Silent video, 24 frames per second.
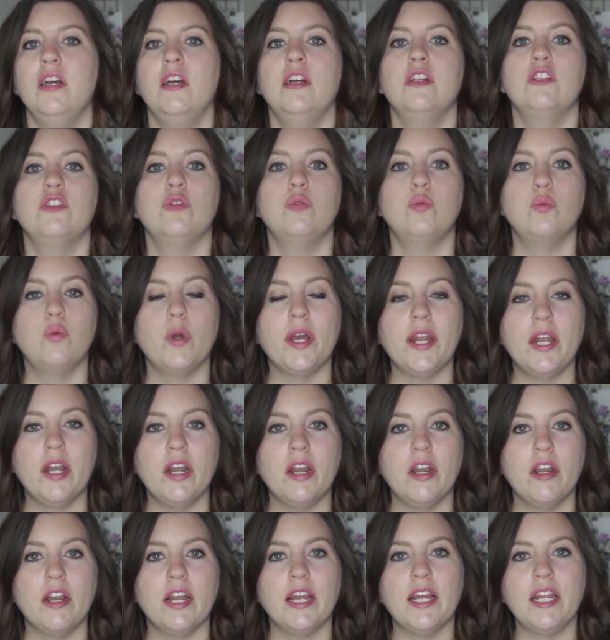
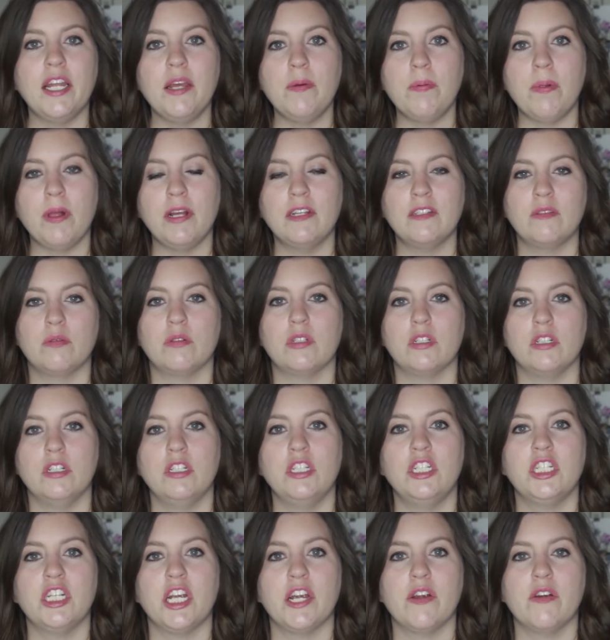Twitter, any place where you're
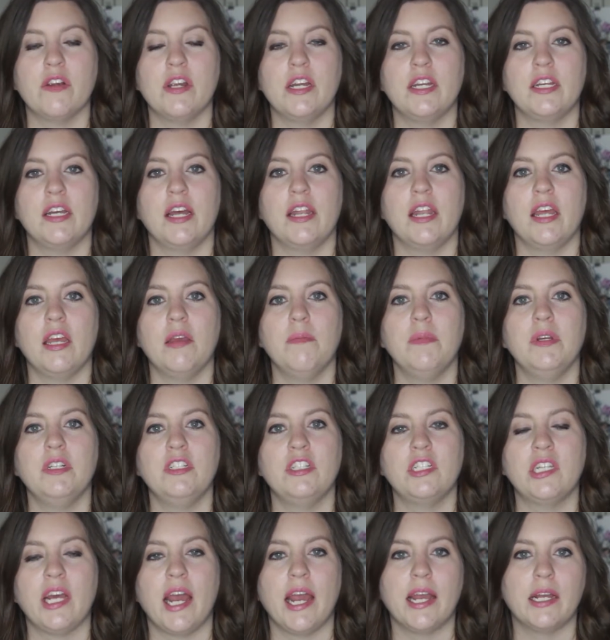sharing an
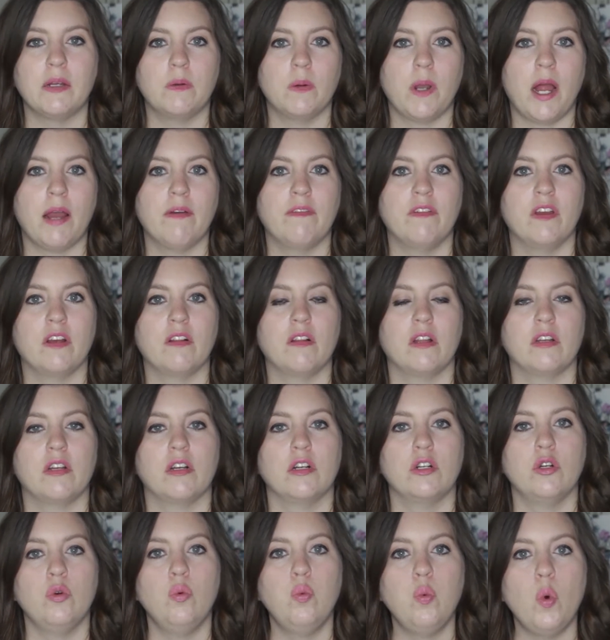image type graphic like a
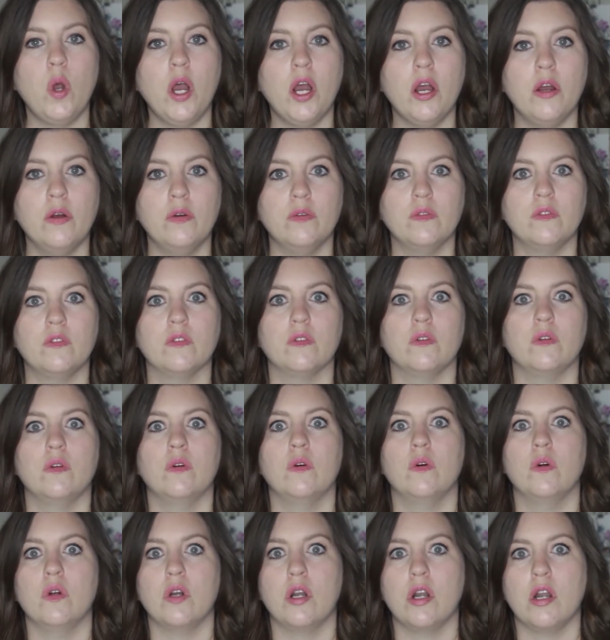quote
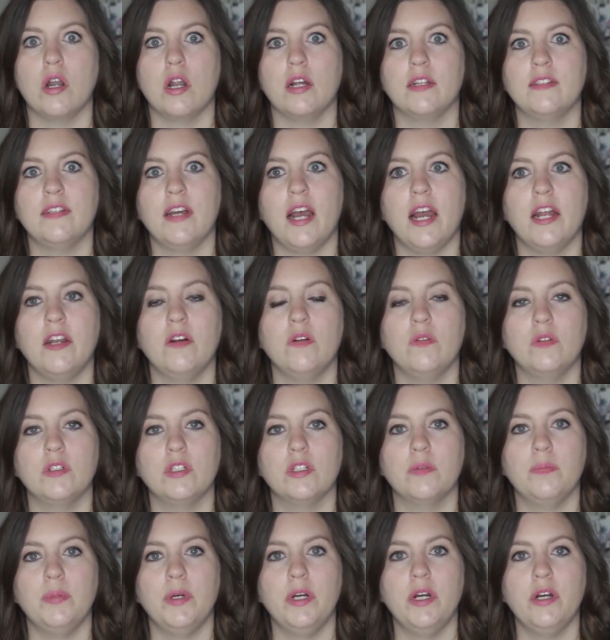or a title of
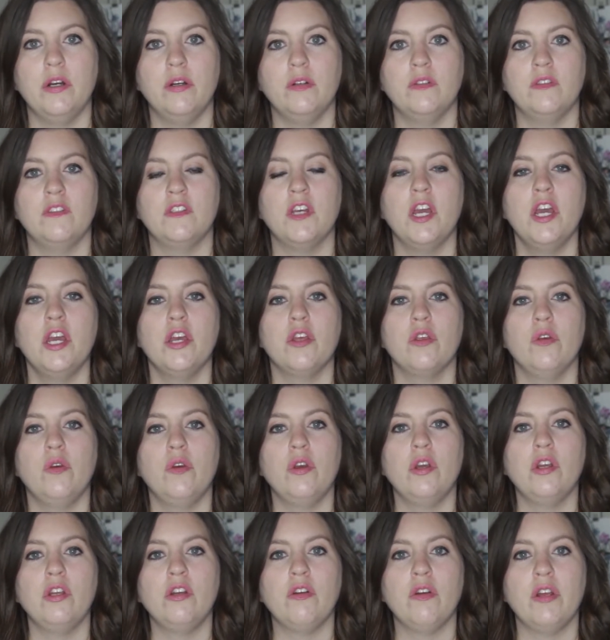your post, you
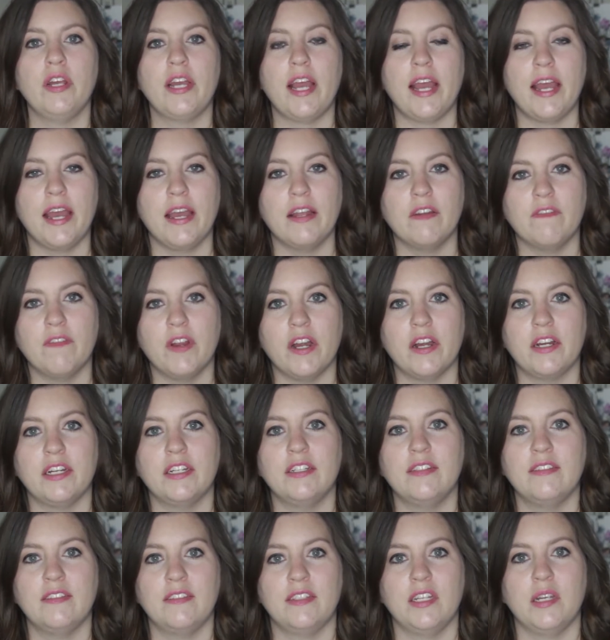can create
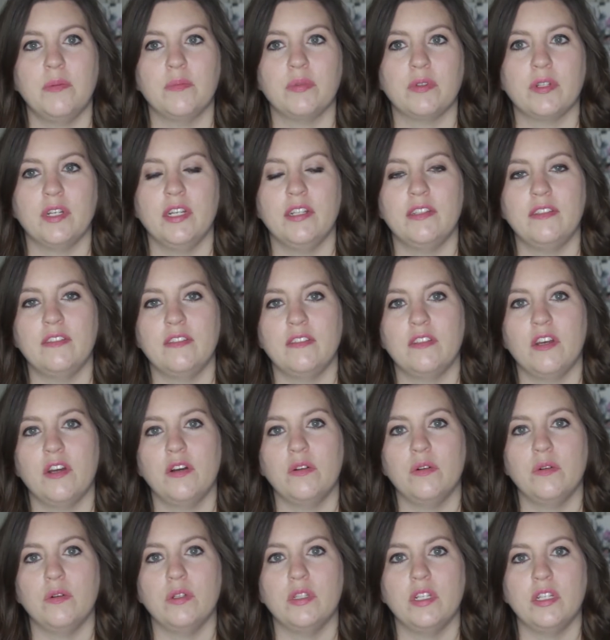various templates
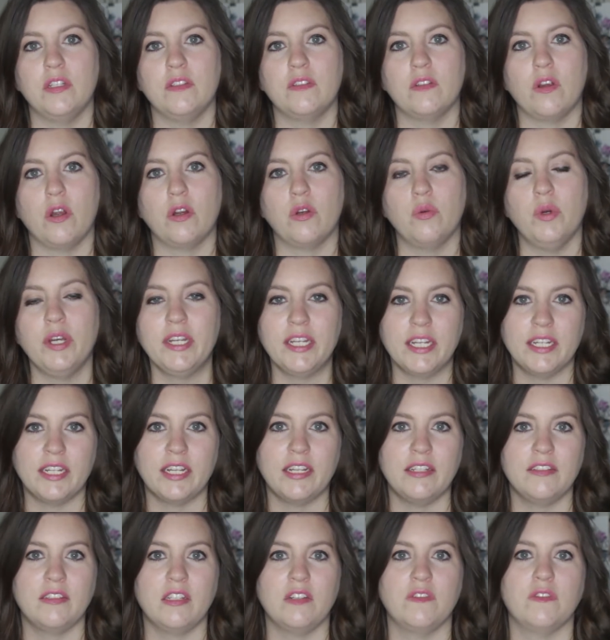so these are quick and
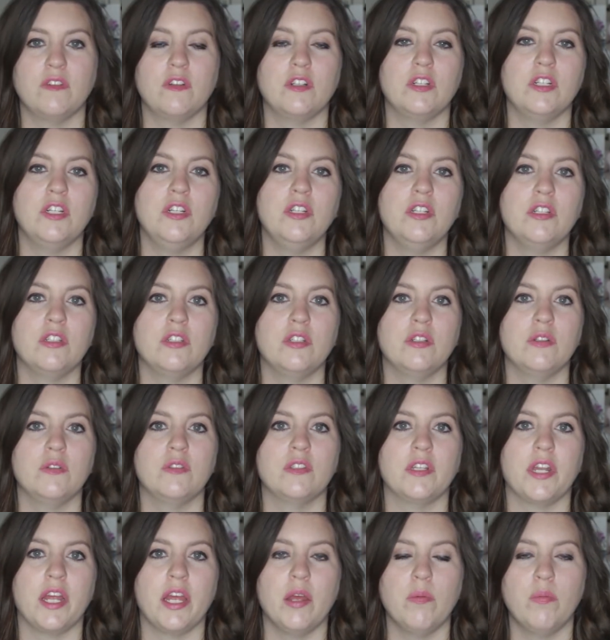easy for you to
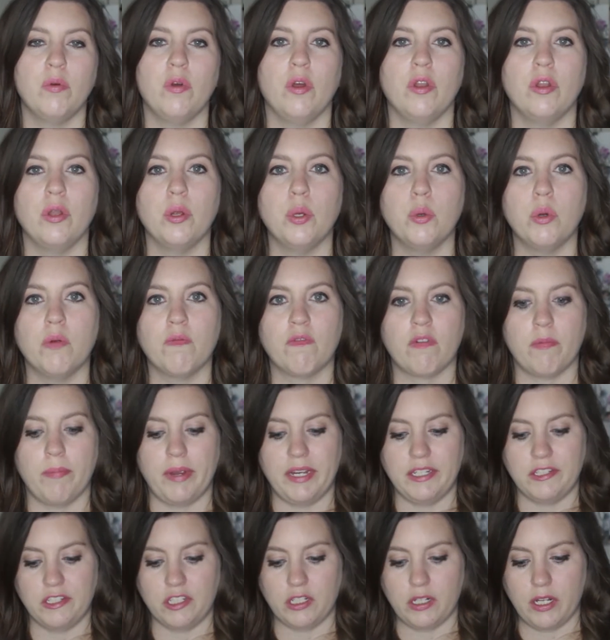use and input new
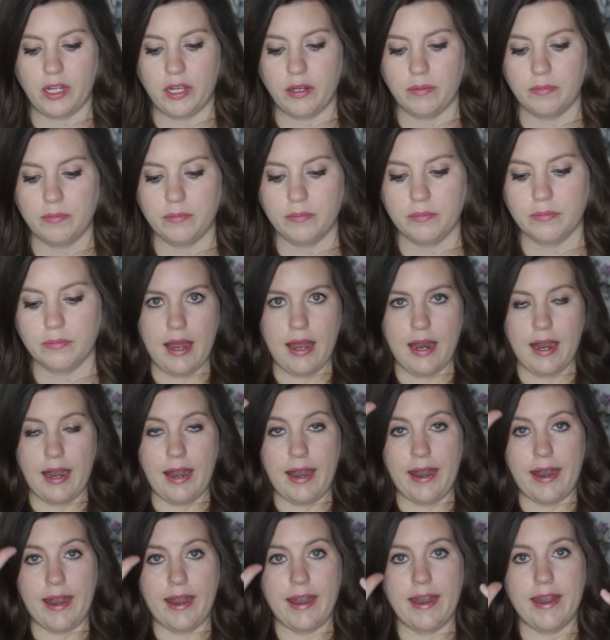information in.
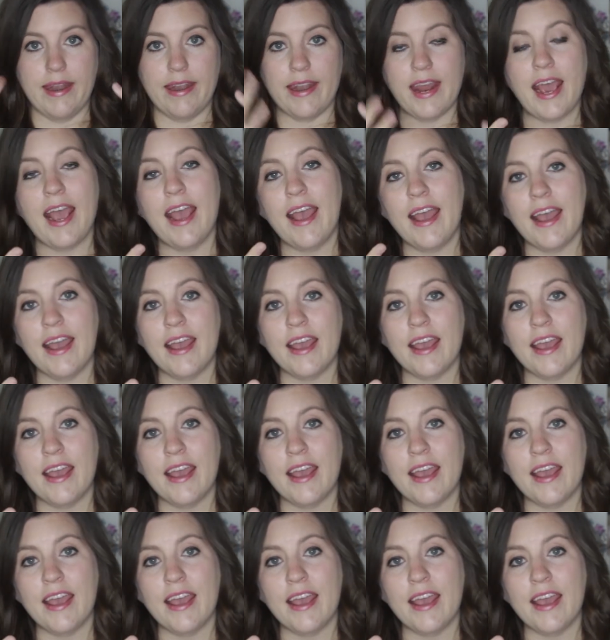9.